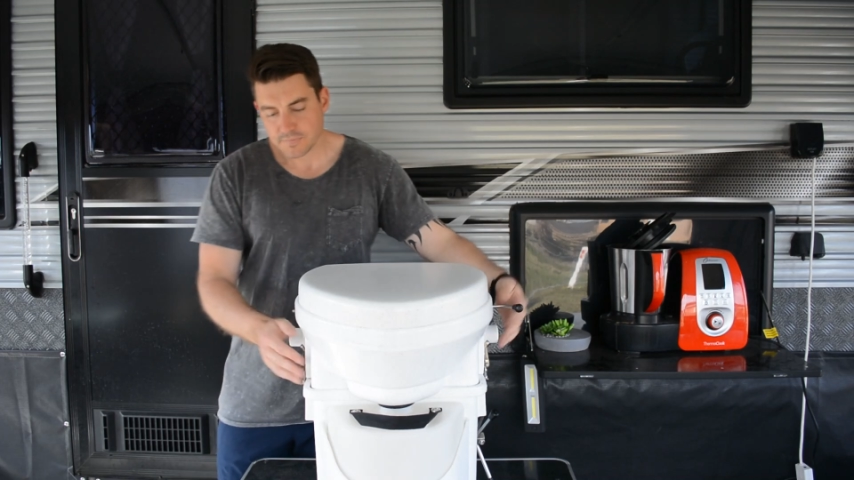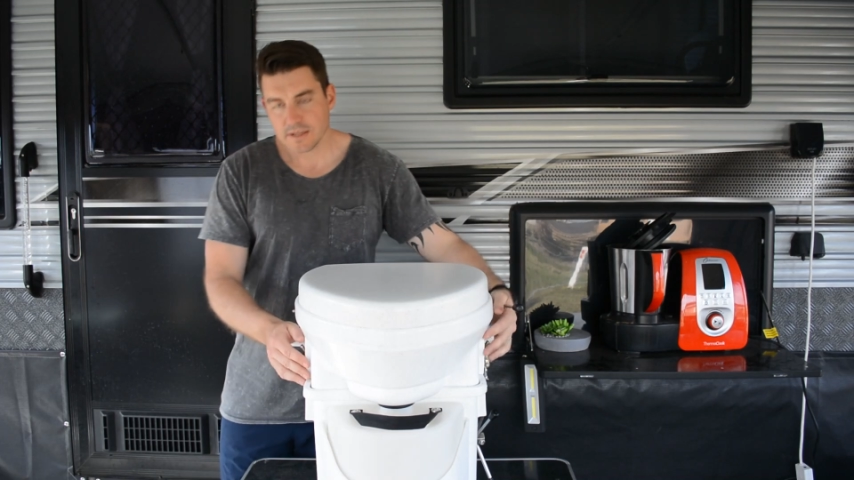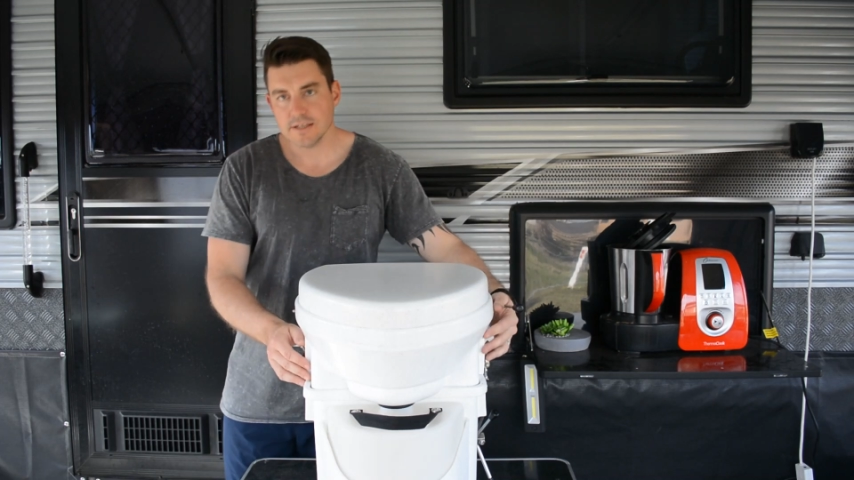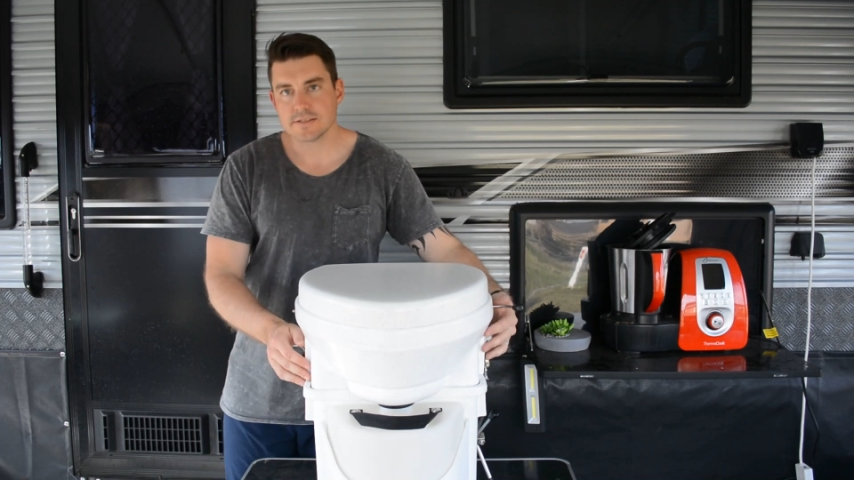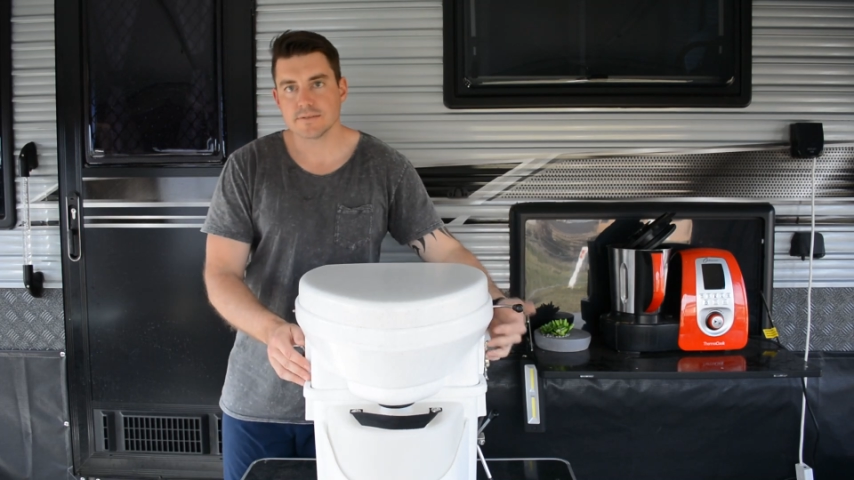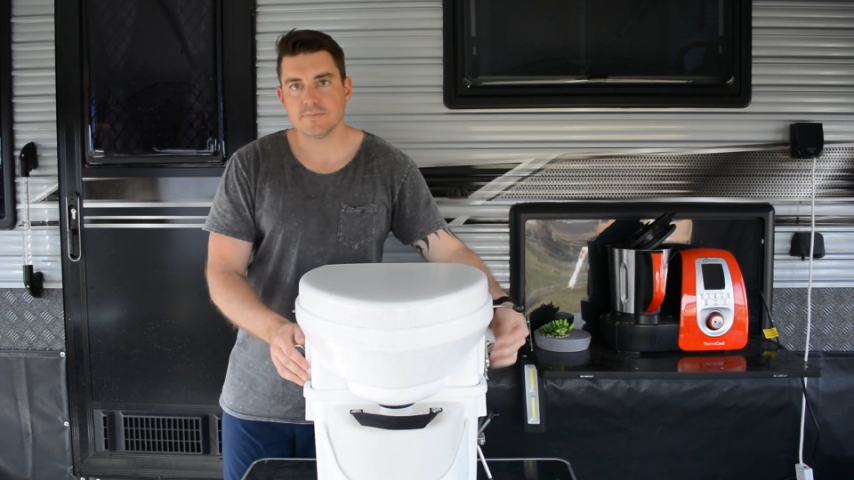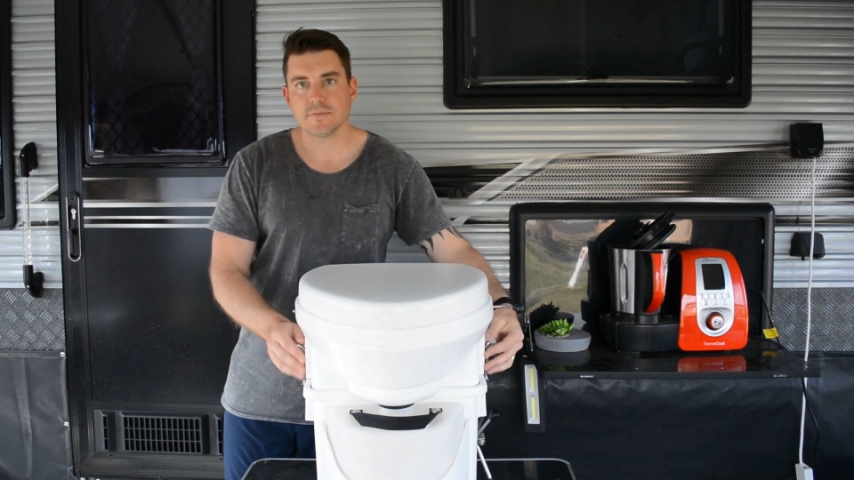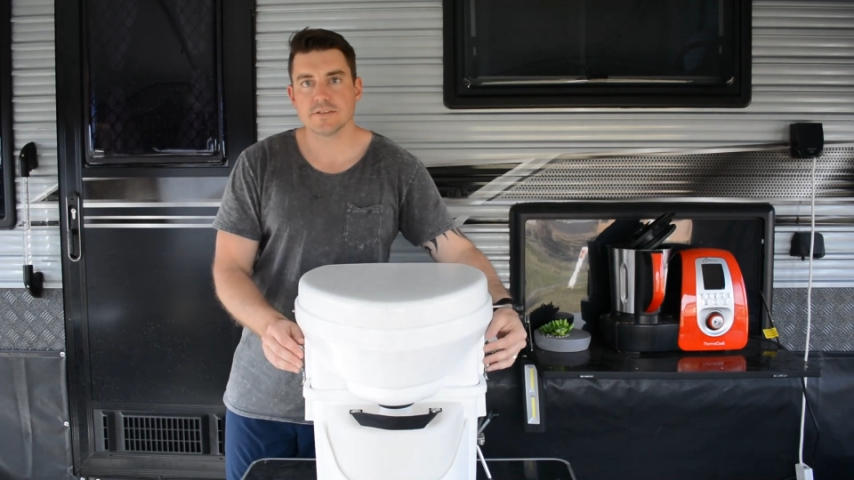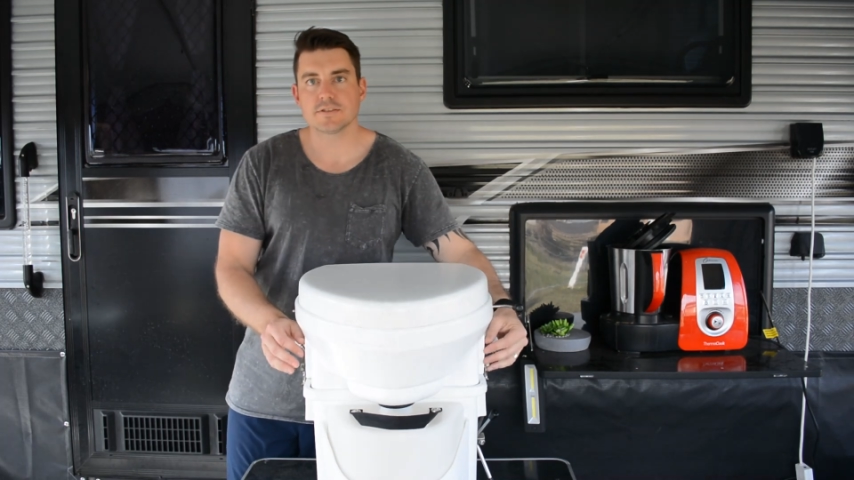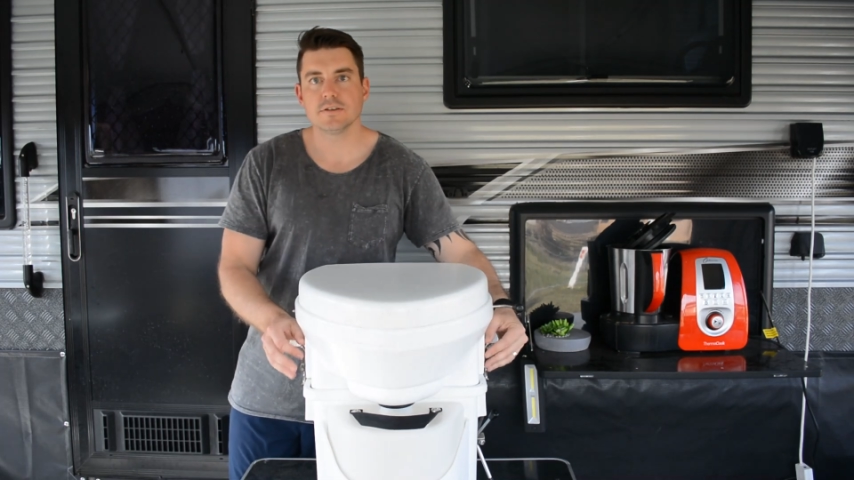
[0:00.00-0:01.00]
is
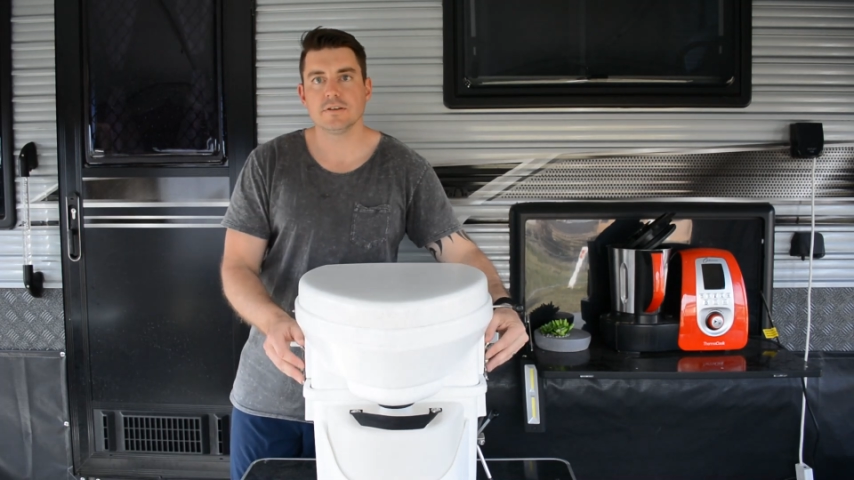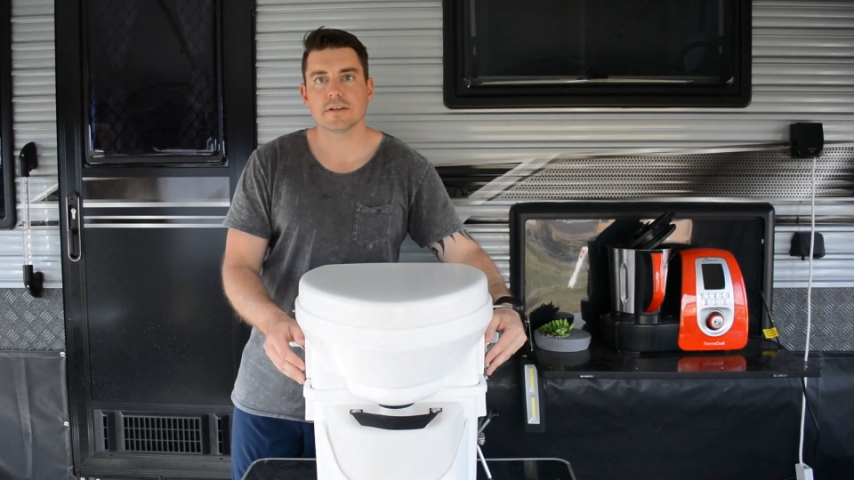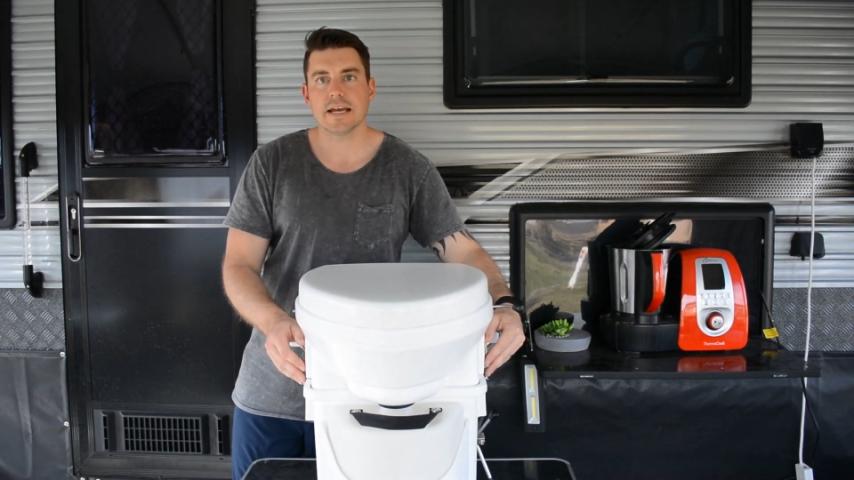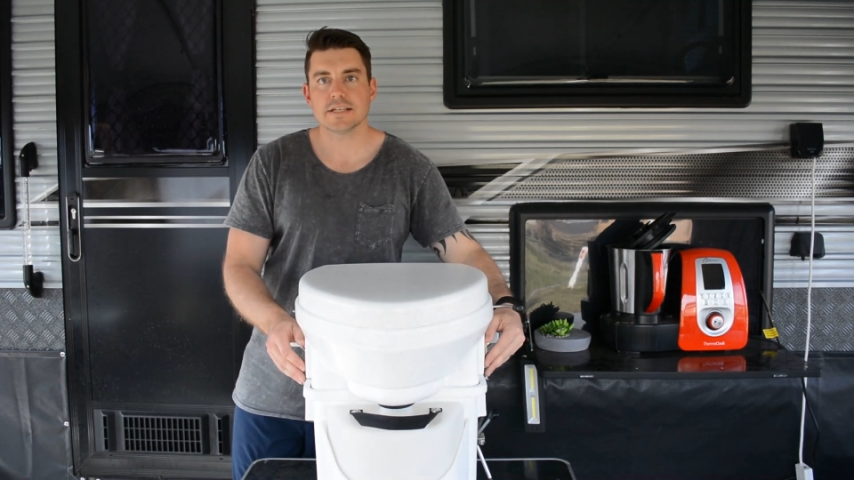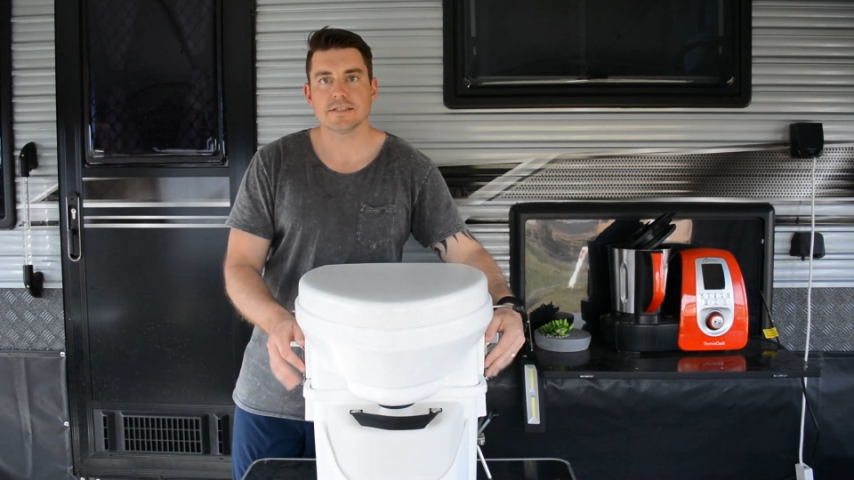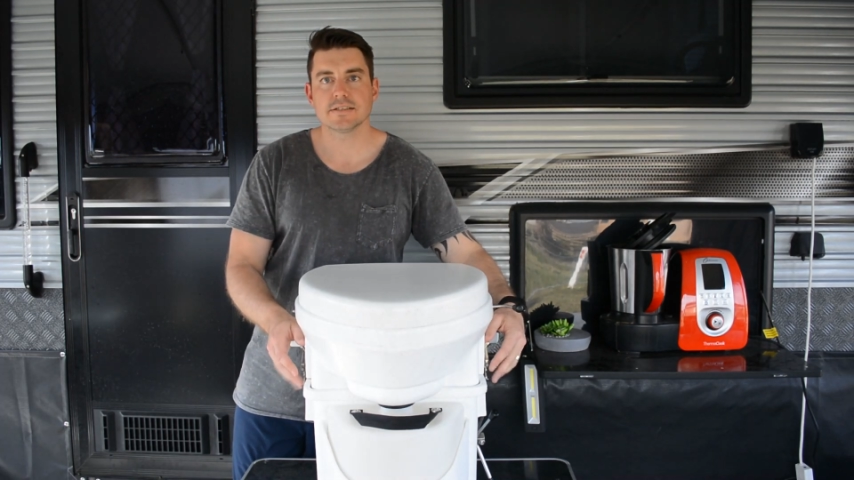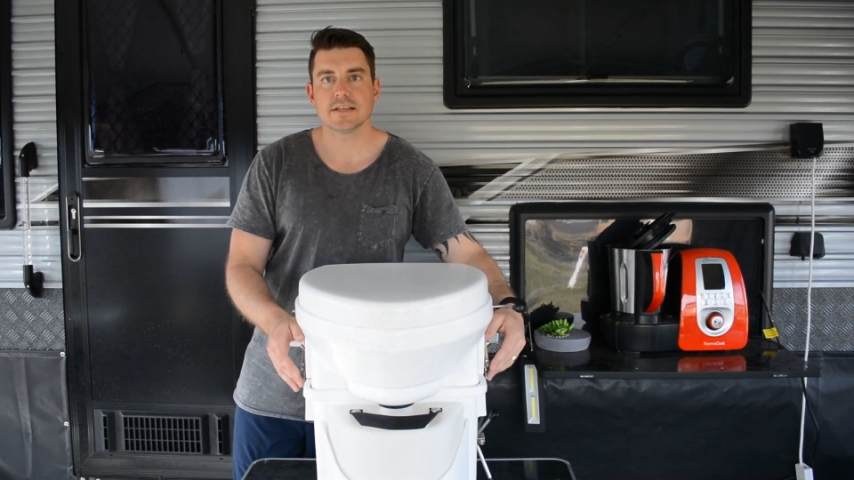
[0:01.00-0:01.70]
there's two little catches,